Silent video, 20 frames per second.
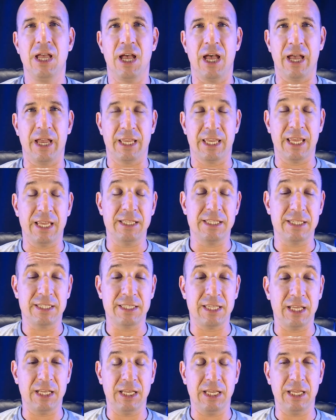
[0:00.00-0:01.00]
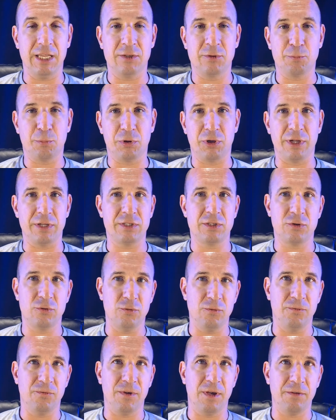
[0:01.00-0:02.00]
Kansas City is plus
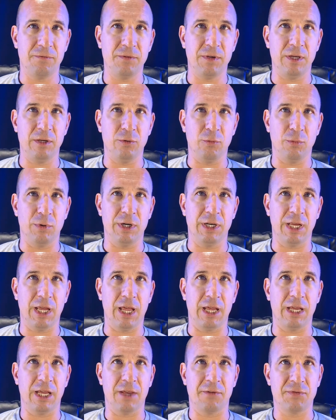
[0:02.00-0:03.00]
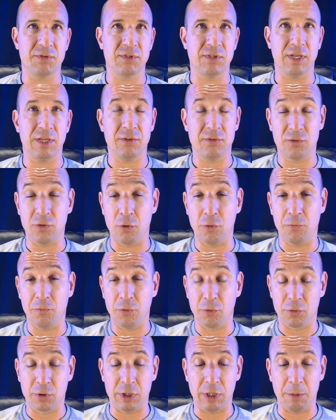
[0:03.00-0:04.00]
250 to win the AFC, so if
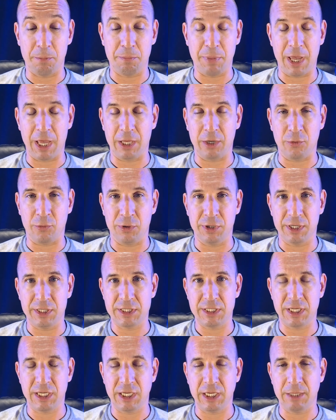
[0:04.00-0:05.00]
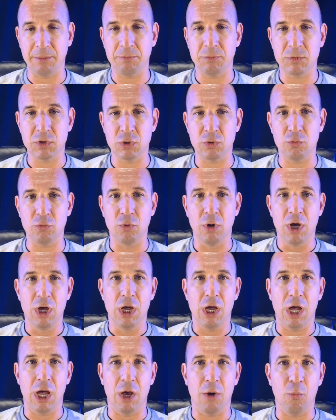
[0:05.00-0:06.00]
you're going to bet on a team to
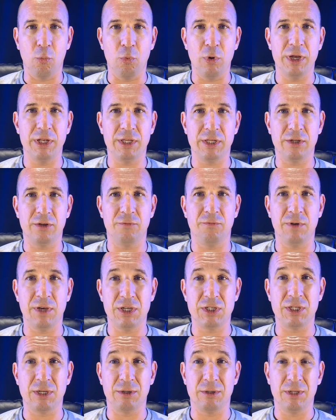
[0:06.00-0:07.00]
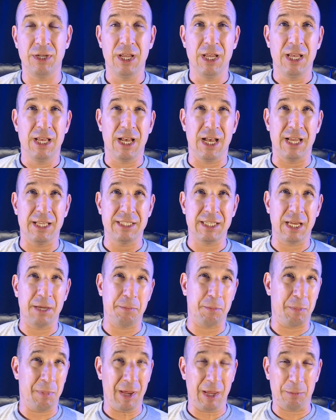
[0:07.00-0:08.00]
win the division,
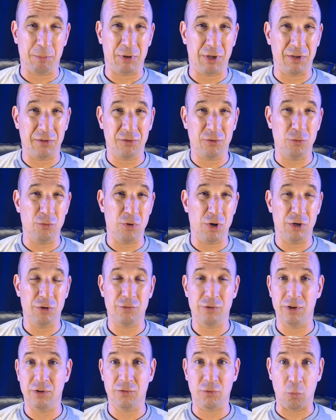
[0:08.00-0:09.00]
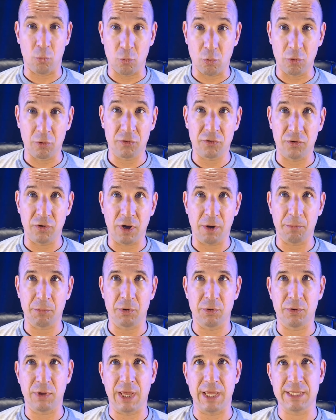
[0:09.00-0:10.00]
Tampa Bay at plus 200 is the worst number
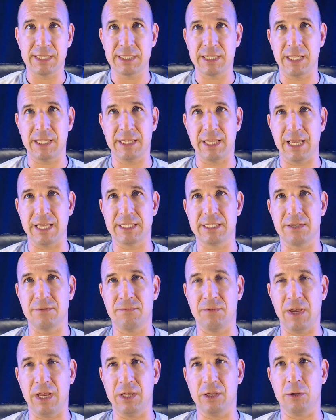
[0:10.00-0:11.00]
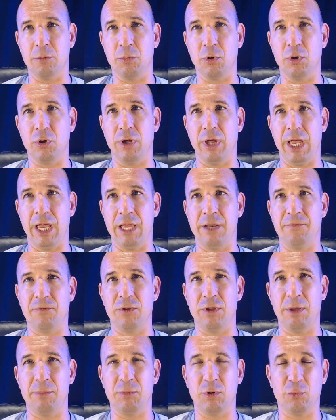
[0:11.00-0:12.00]
that's available, and for
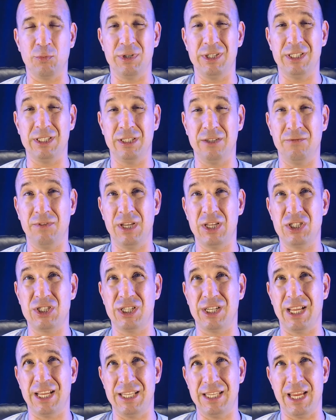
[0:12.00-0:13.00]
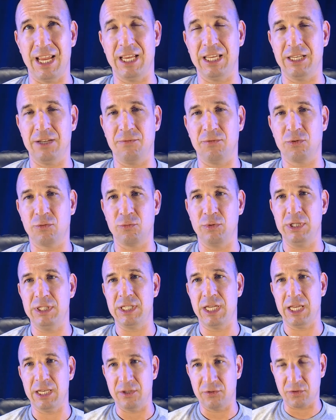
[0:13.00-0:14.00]
them to win the division at negative
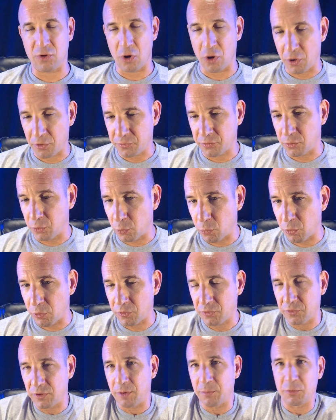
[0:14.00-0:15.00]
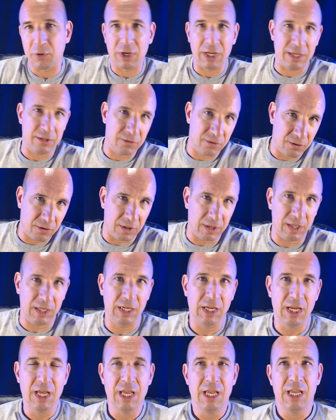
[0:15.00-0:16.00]
310 is also the worst number. Kansas City
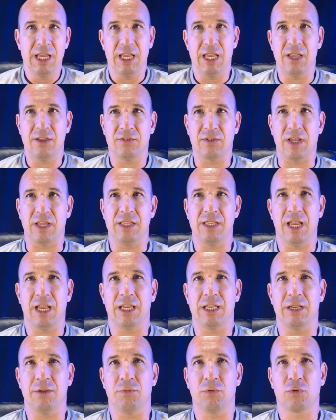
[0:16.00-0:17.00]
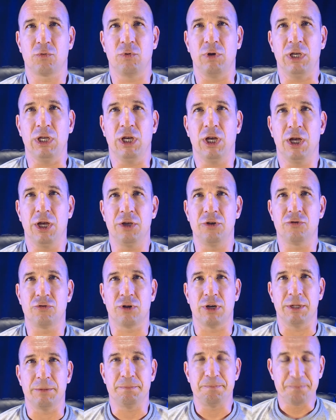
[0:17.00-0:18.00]
is a negative
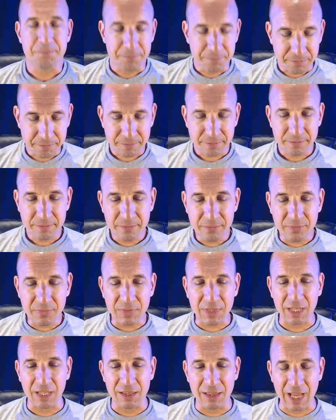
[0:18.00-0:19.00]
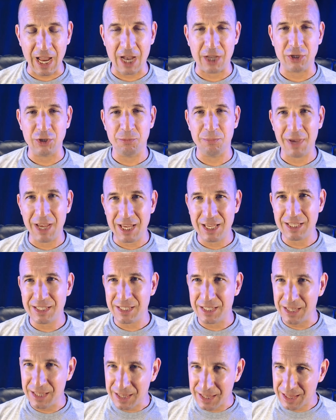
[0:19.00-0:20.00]
300. Now, you may
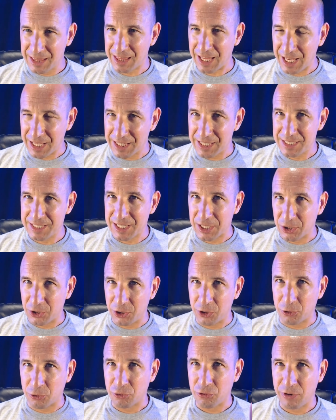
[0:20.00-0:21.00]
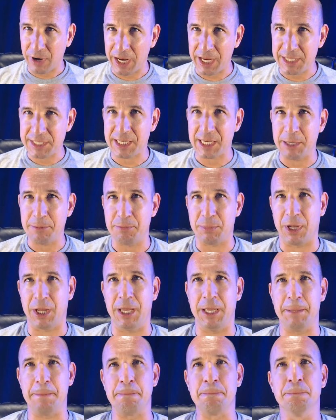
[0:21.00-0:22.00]
think this is a little crazy,
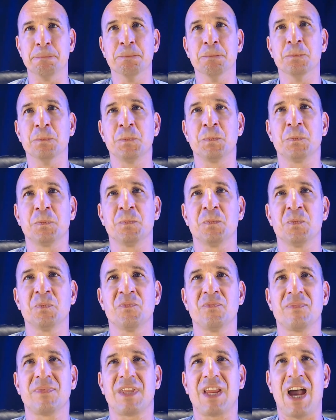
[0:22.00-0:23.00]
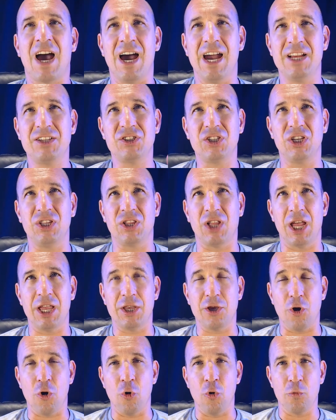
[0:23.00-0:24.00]
but I actually
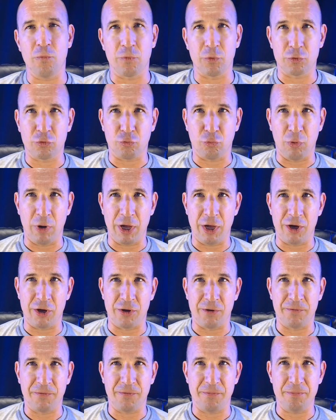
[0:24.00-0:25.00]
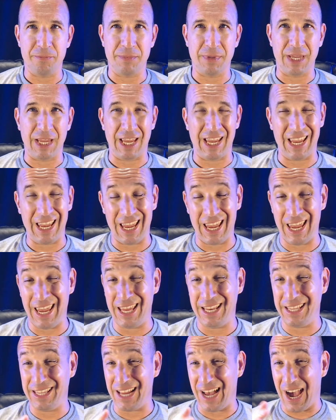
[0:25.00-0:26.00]
like over 12,
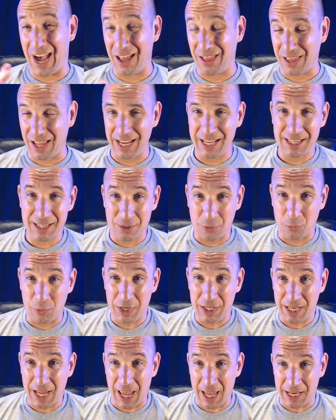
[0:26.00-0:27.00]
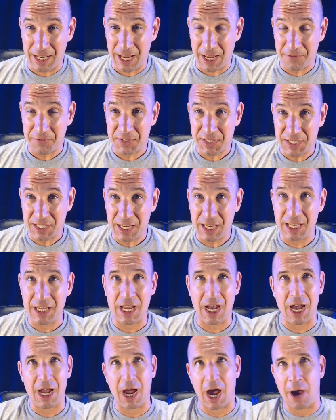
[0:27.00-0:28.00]
and I like to win the NFC.
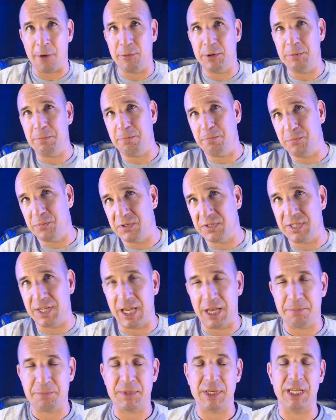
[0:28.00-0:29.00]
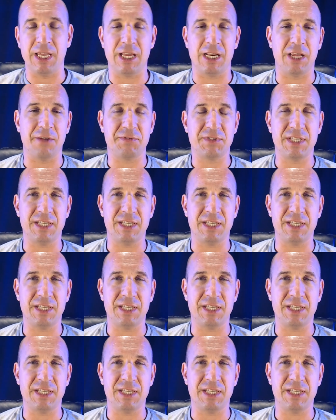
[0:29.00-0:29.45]
I would skip the NFC